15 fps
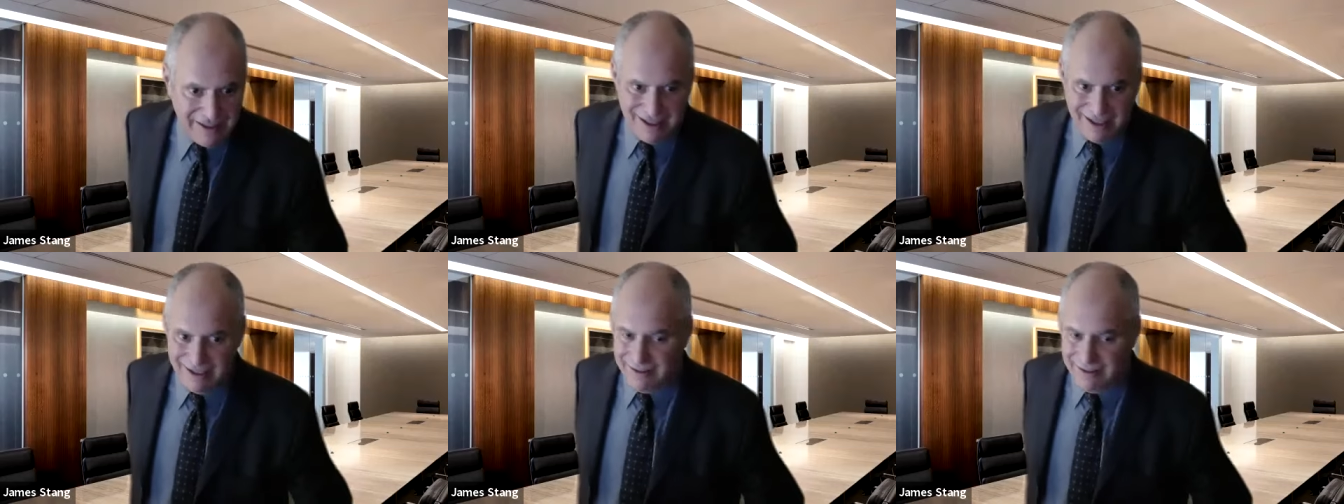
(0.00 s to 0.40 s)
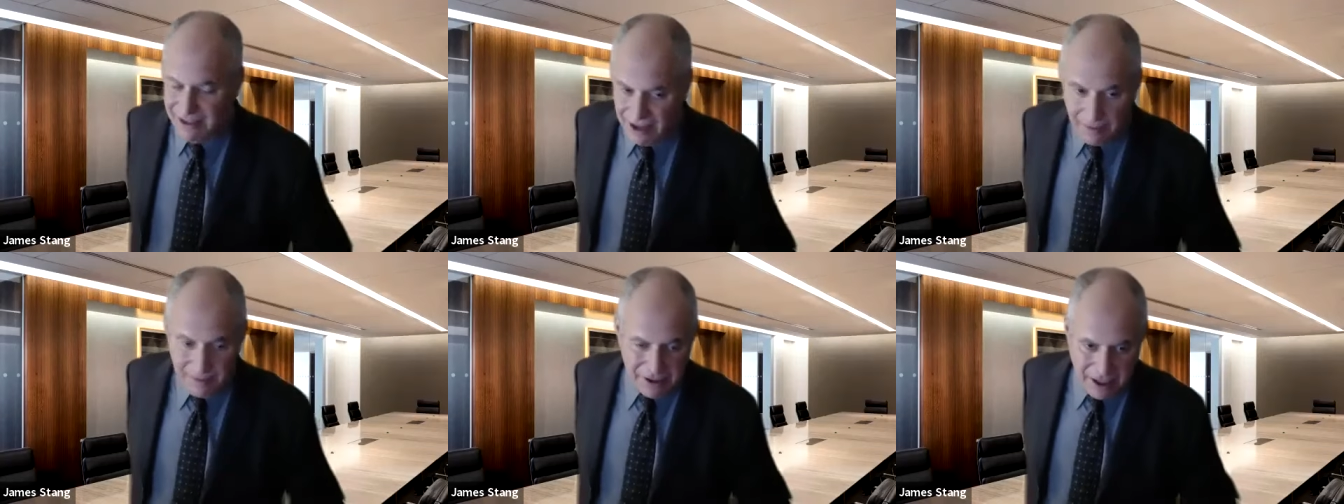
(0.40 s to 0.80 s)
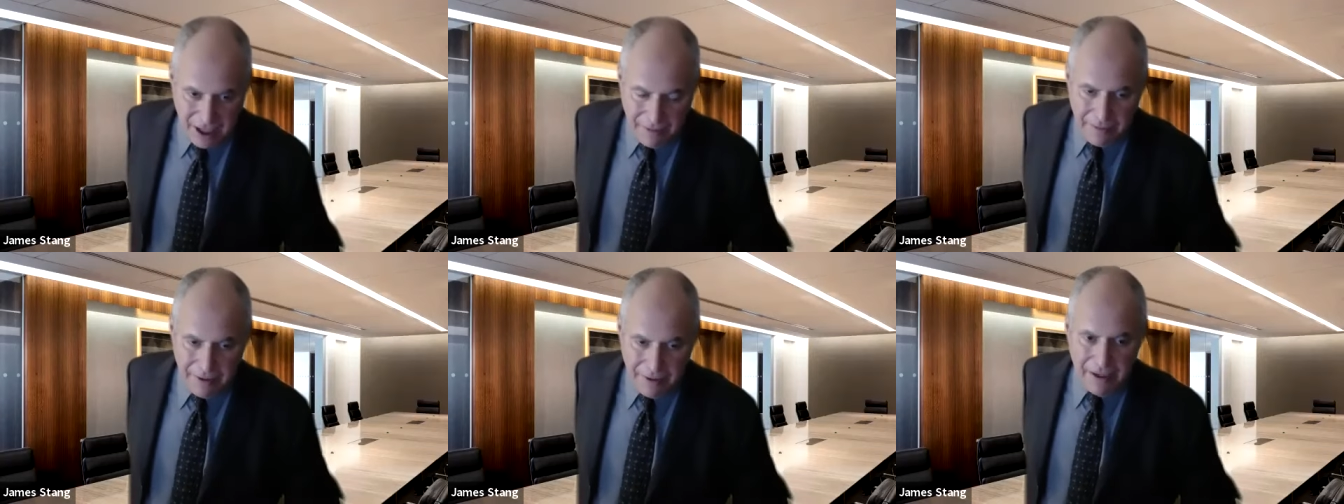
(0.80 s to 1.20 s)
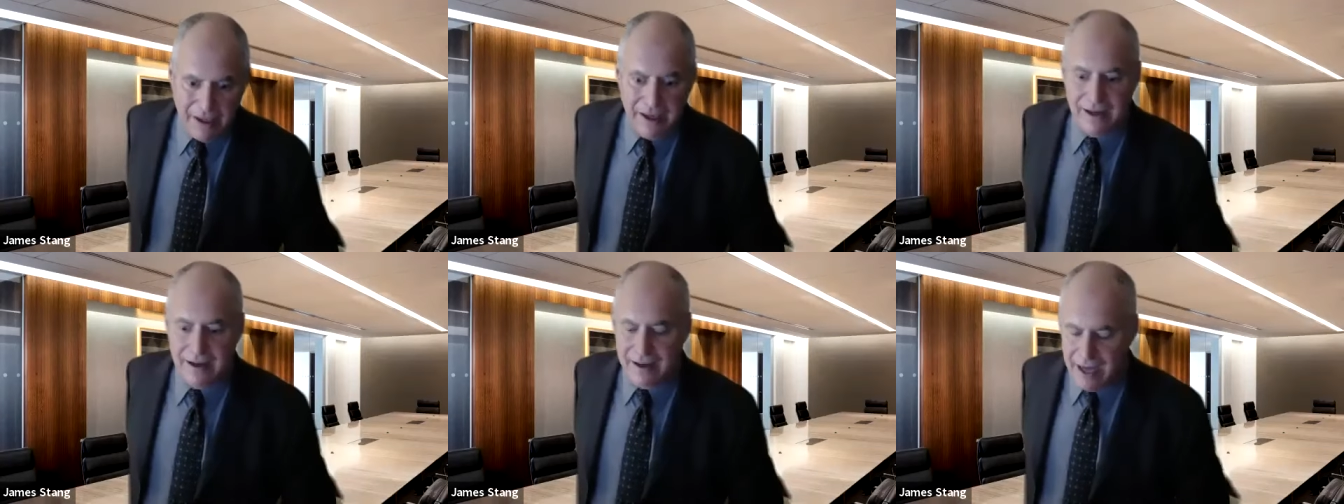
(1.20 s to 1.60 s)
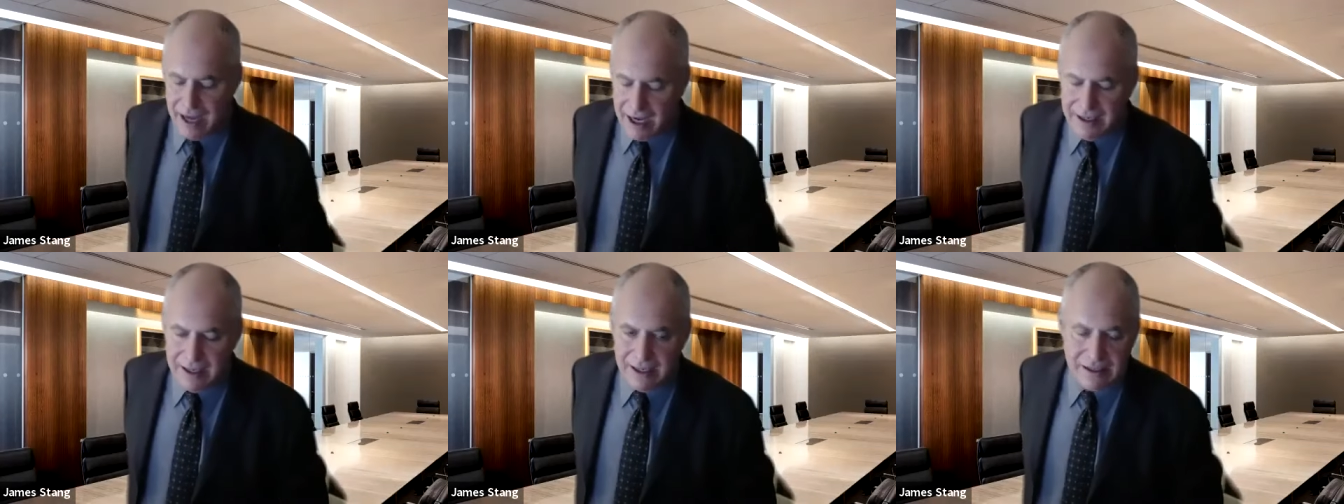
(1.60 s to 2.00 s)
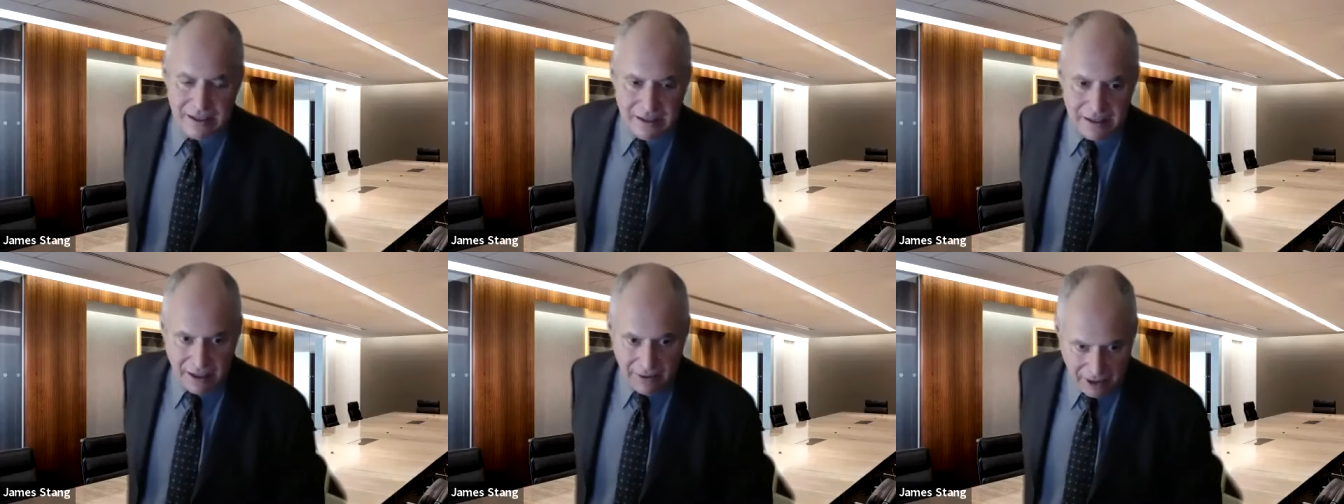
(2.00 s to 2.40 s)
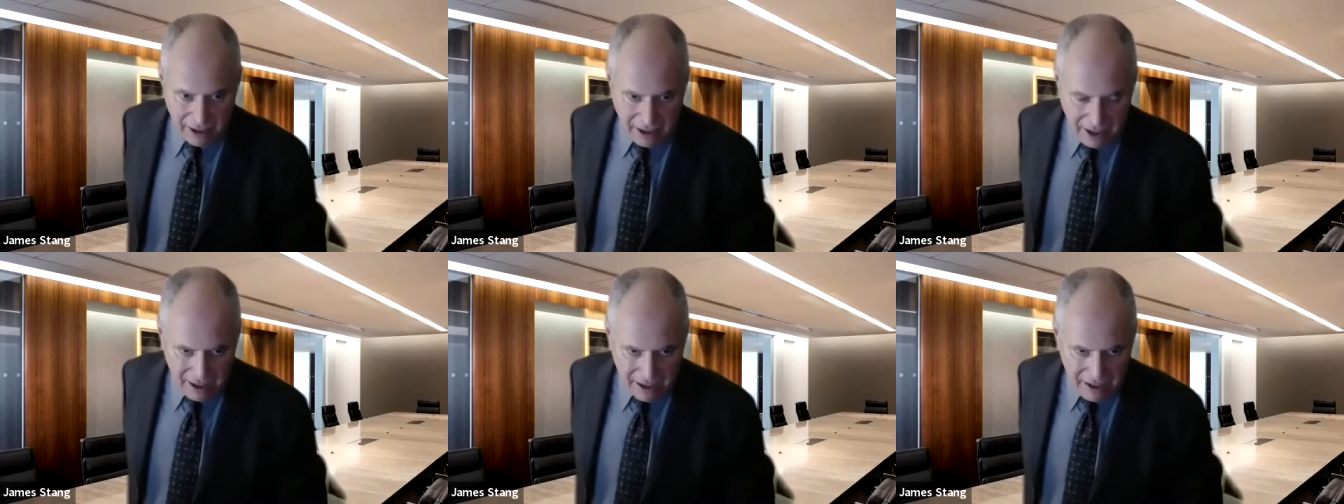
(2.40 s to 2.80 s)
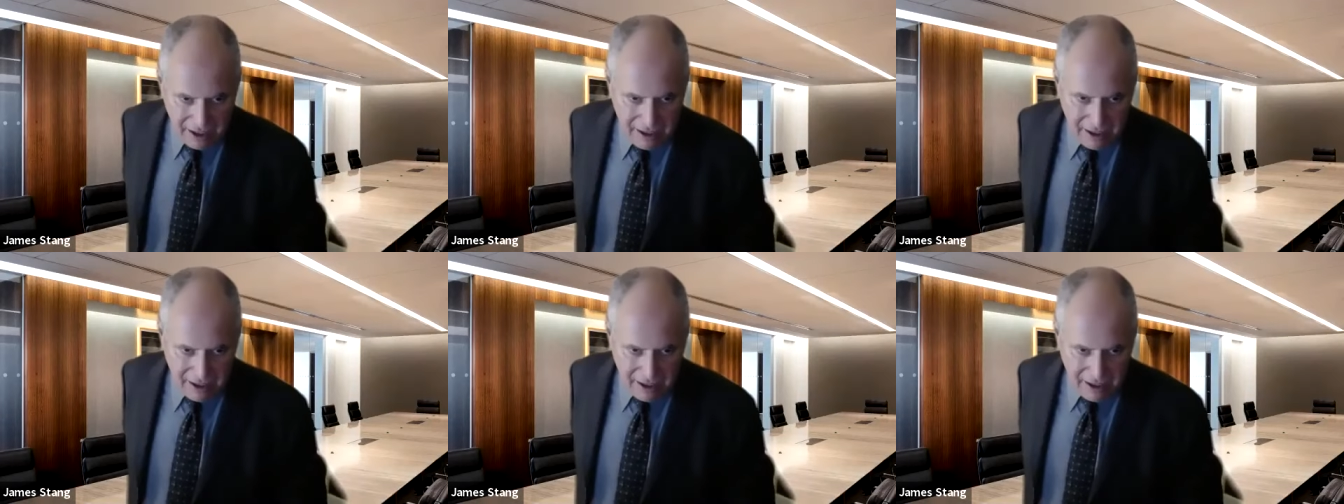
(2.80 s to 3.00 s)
is it thumbs up? Not necessarily.